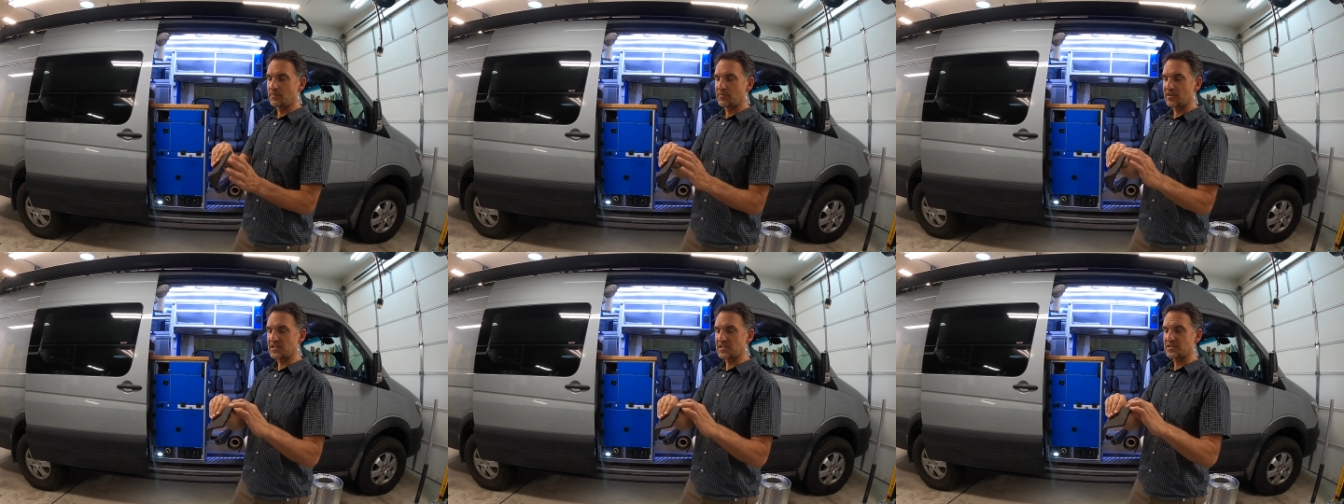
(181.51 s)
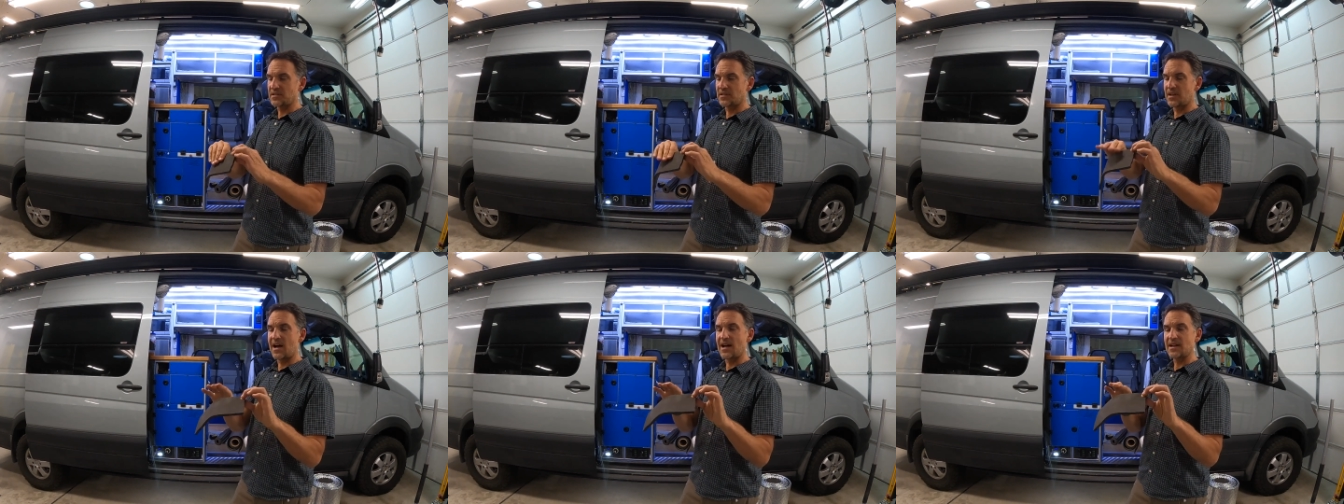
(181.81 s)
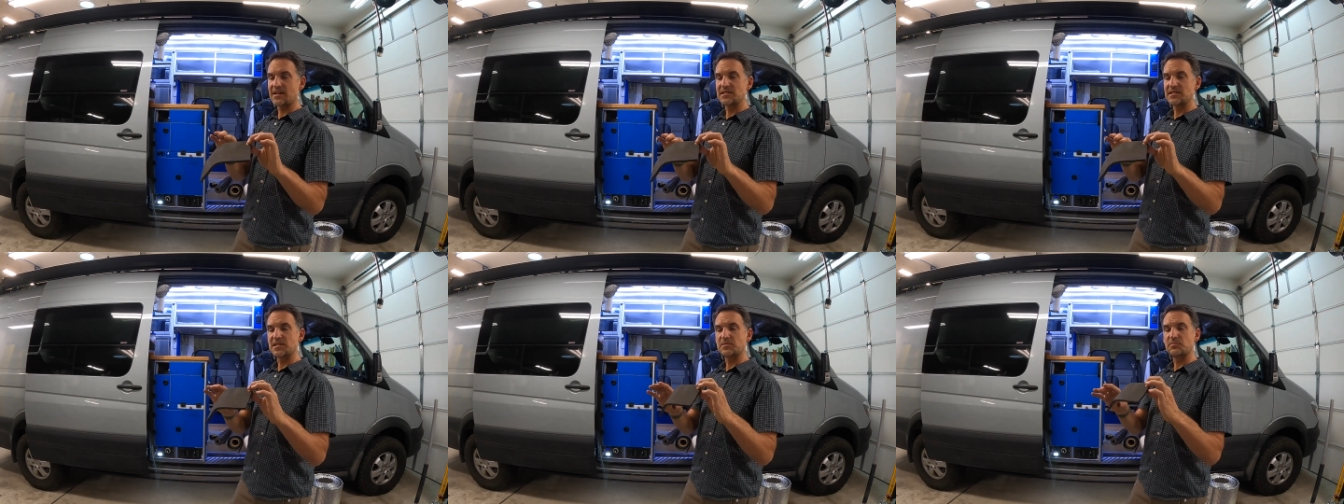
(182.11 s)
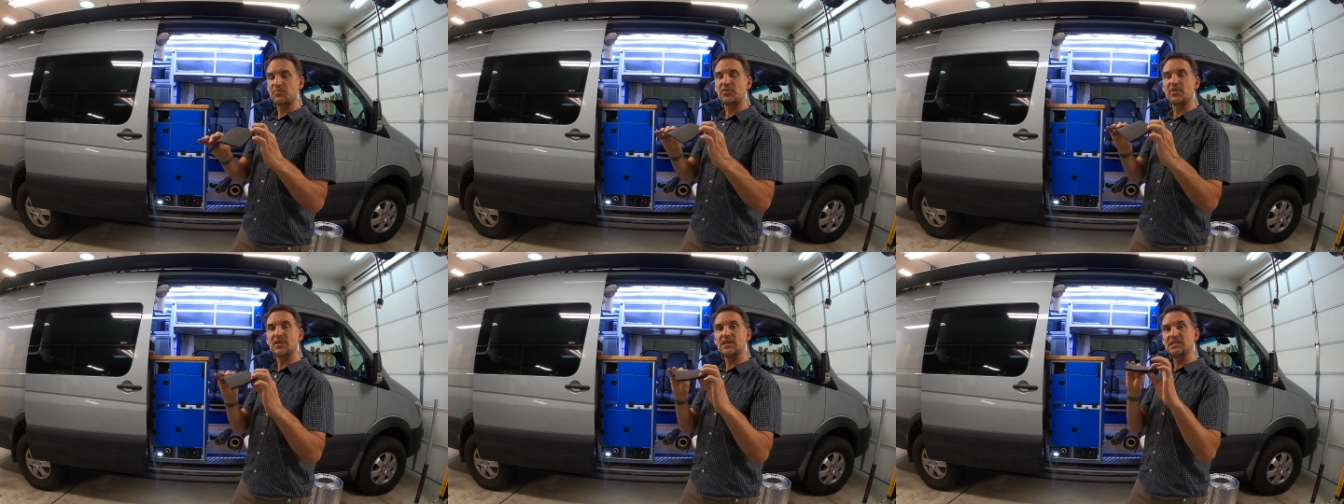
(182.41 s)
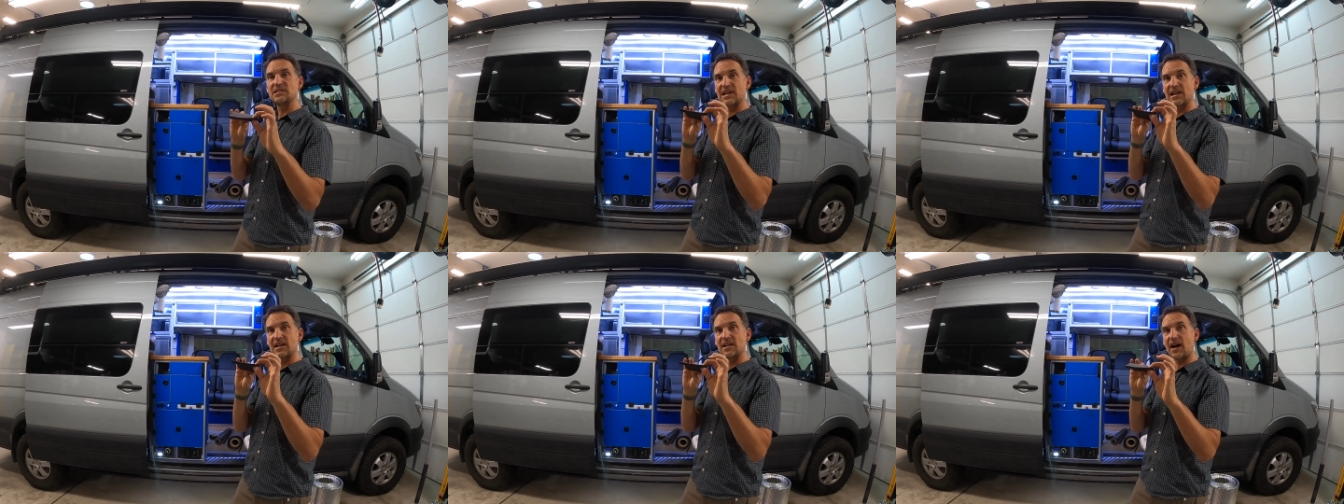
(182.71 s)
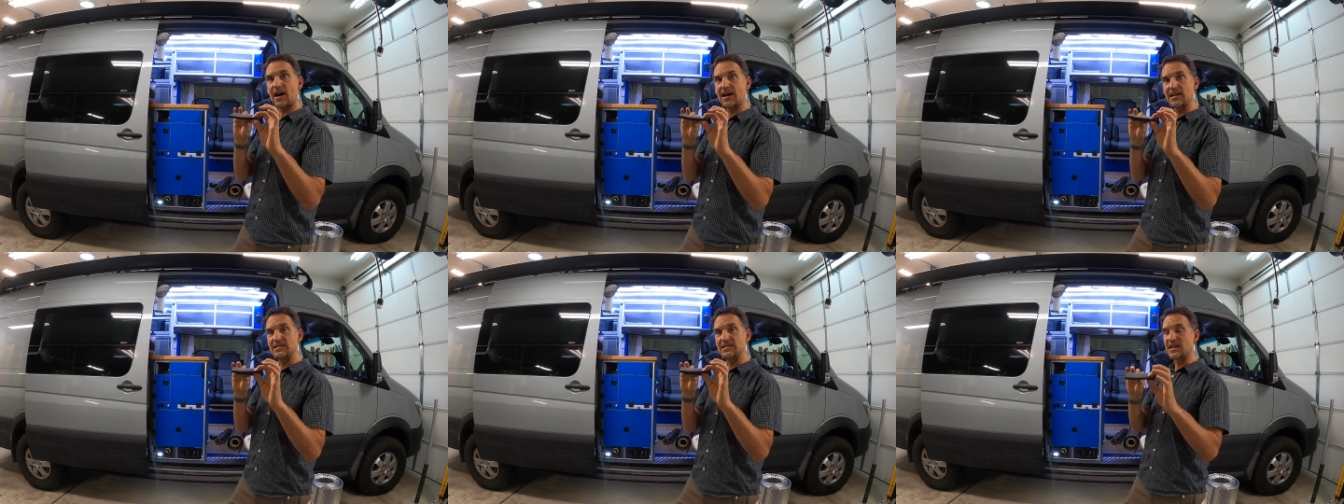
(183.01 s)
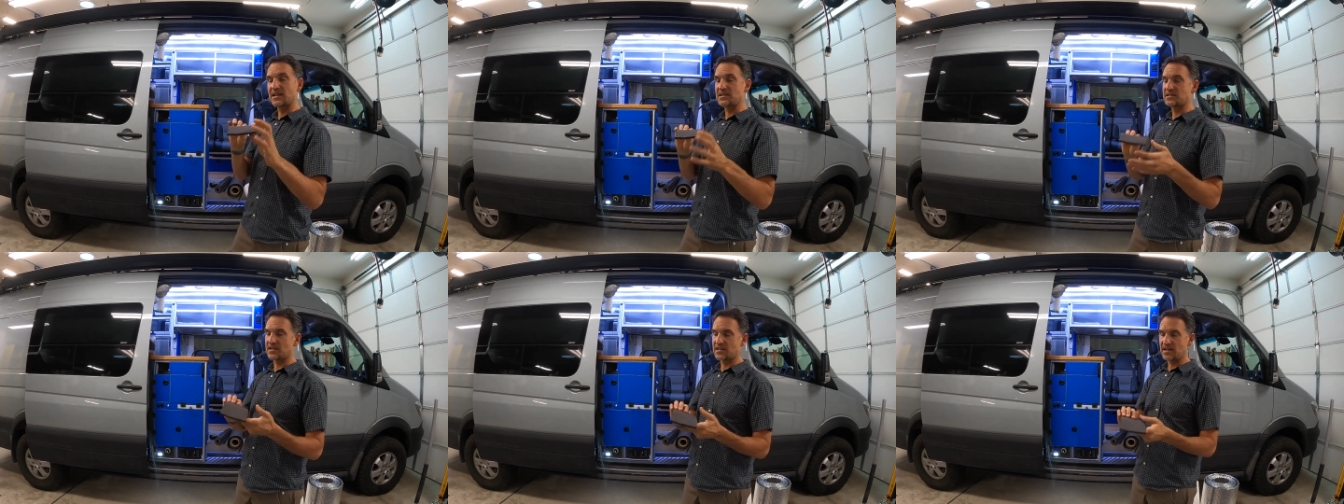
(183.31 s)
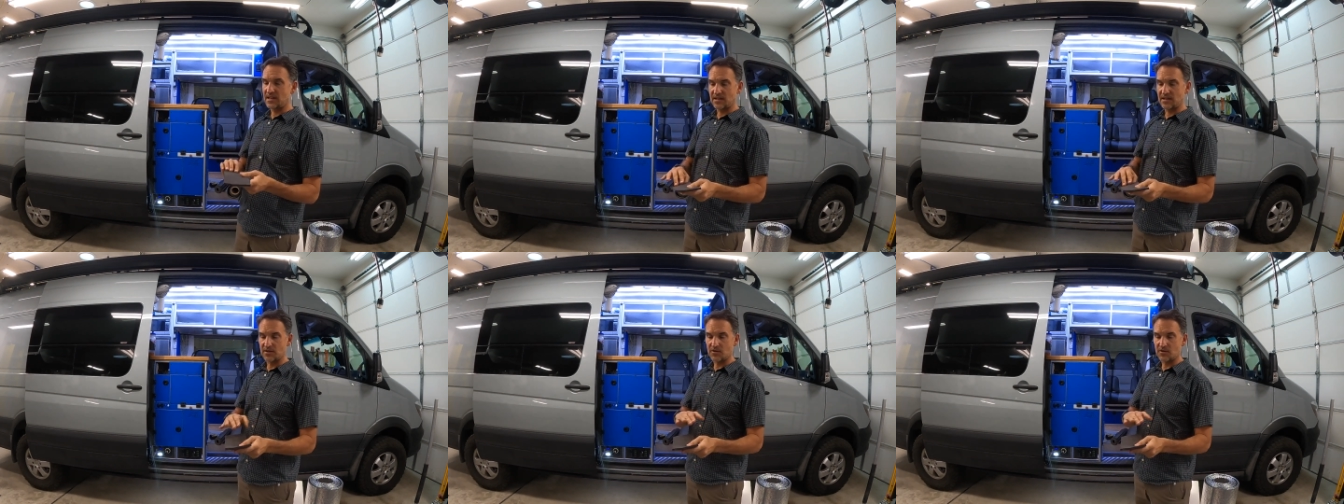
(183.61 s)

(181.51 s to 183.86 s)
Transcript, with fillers: compressed a lot because it's pretty high density,